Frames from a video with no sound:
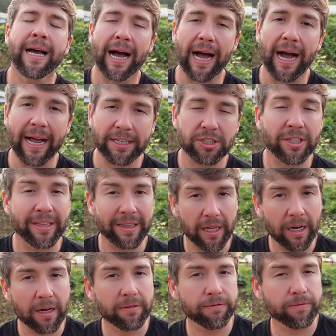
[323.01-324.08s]
I actually
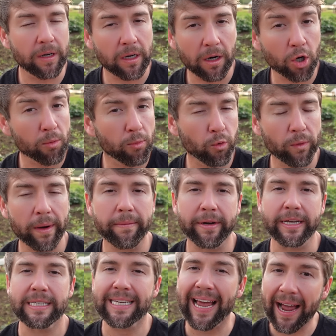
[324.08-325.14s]
love uh, herbal
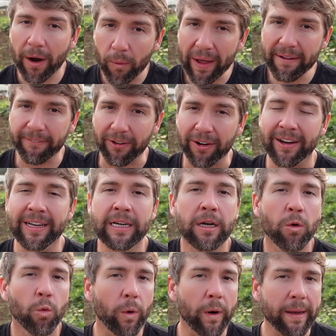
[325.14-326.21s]
remedies. However,
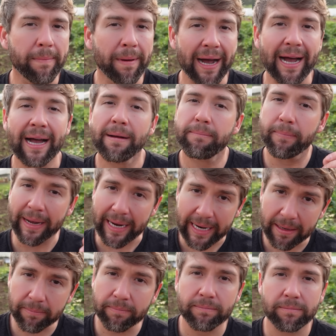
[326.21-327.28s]
we buy
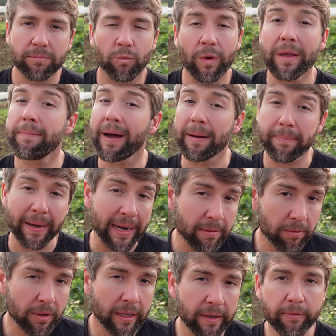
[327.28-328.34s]
pain, we buy pain
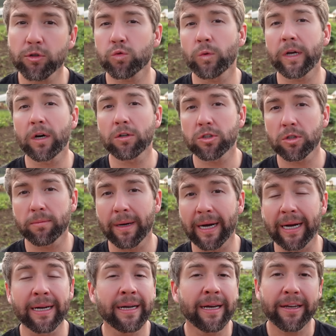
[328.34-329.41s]
relievers. We also
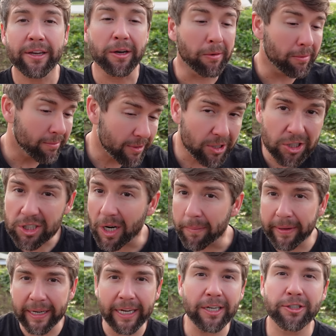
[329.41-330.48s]
buy, you know,
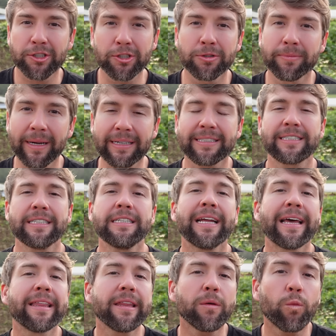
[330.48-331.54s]
stomach issue medicine,
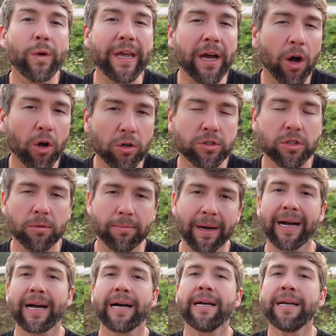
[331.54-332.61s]
and then we also
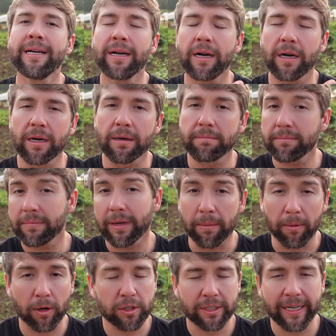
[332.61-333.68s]
buy um,
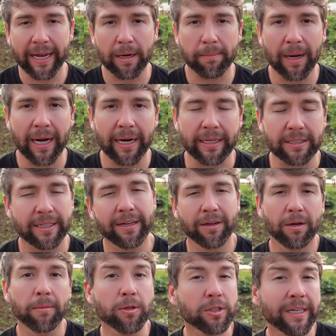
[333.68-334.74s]
emergency antibiotics.
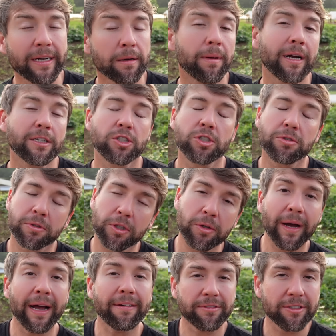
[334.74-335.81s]
Now, emergency antibiotics you do
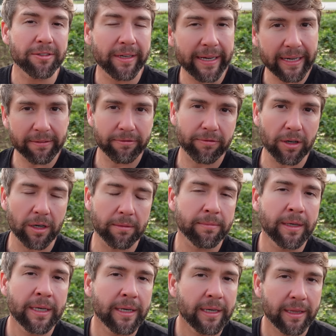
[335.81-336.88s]
have to get from
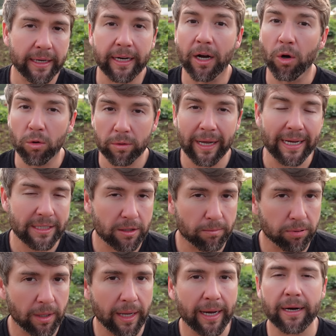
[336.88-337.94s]
like an online
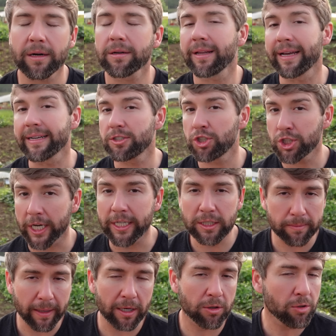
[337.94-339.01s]
supplier, like Jase
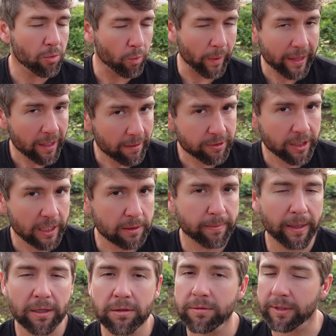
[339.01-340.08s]
Medical. We love Jase
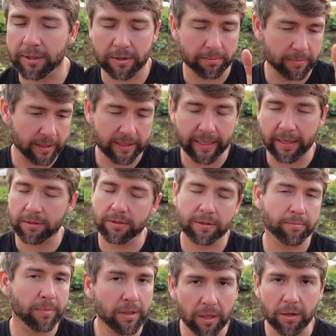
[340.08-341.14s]
Medical. There's some discounts
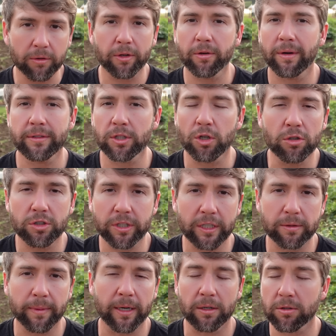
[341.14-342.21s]
below. You don't have to use
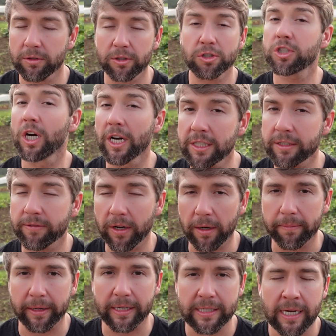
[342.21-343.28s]
Jase Medical. There's tons of
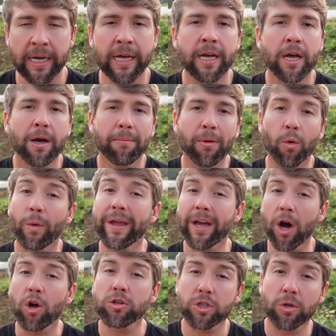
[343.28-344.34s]
companies, but we
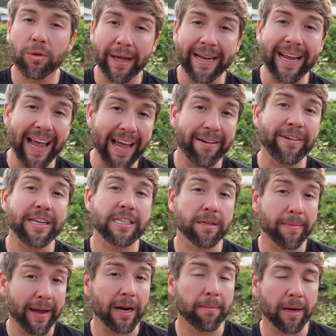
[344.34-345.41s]
also like having
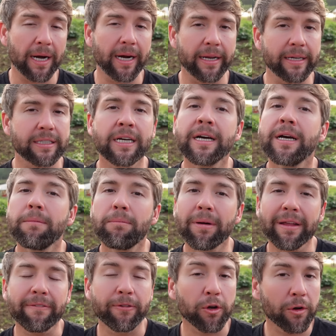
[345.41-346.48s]
some antibiotics.
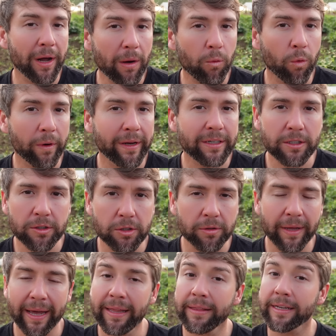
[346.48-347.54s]
But if you're not wanting to do
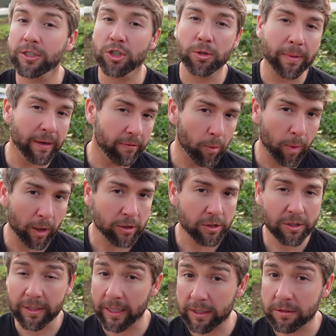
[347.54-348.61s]
that, and that's too big of a
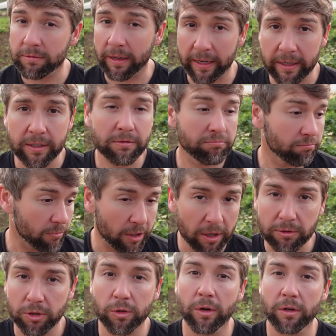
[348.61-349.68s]
purchase, that's that is you
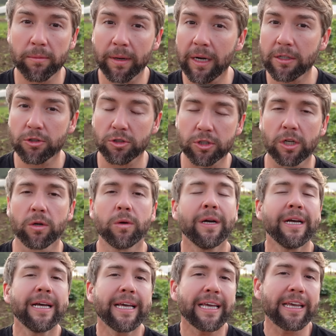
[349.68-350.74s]
know two hundred bucks or so.
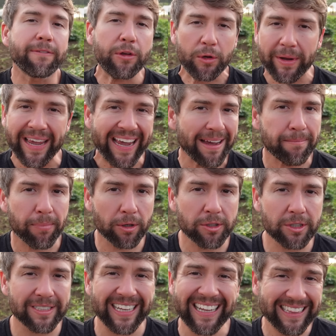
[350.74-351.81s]
If you can't
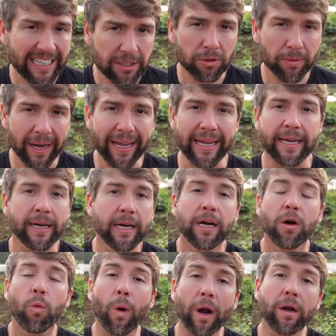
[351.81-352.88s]
purchase that, that's okay.
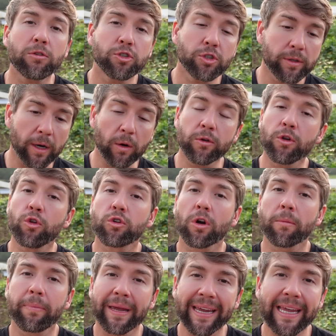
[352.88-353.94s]
Why don't you go and you
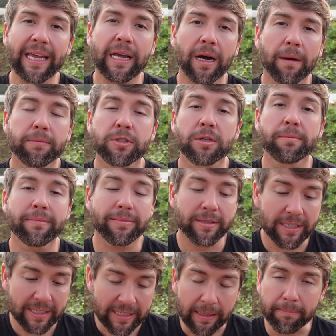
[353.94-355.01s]
start picking up some
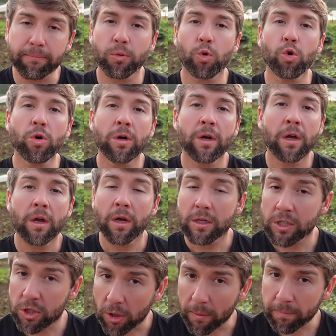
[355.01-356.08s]
simple
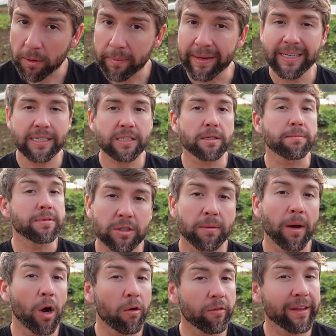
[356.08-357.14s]
supplements, some,
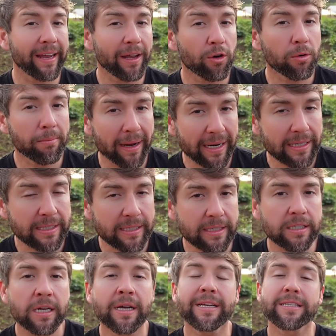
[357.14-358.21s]
some over-the-counter
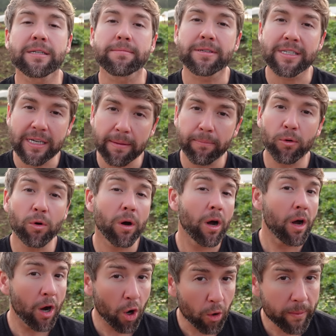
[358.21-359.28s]
medicines, some simple
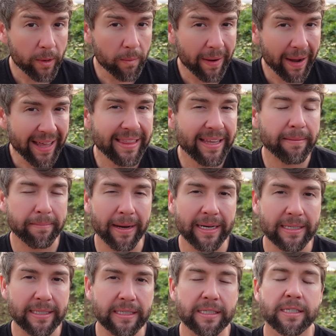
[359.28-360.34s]
homeopathic
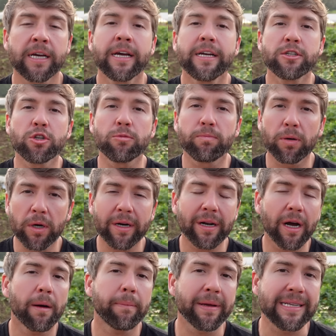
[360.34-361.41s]
medicines to put
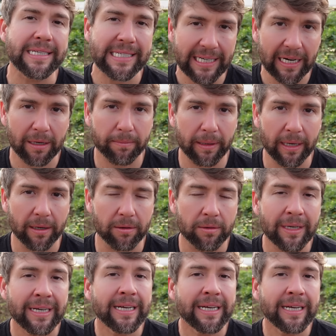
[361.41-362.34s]
up in stockpile.